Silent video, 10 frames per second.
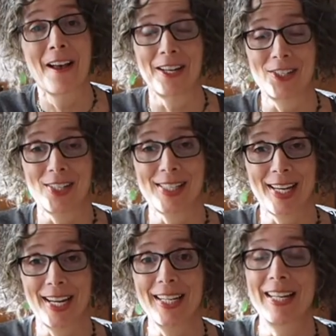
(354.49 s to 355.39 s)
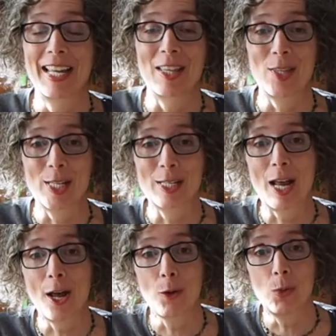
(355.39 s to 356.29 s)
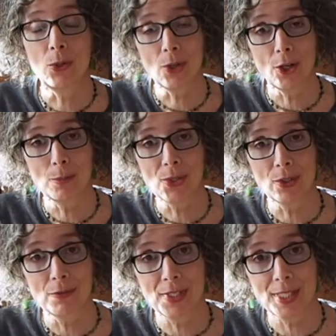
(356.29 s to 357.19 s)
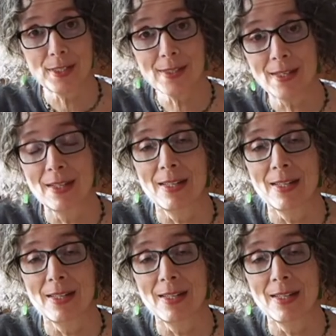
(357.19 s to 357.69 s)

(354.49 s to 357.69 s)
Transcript: I should say, that won't harm surfaces.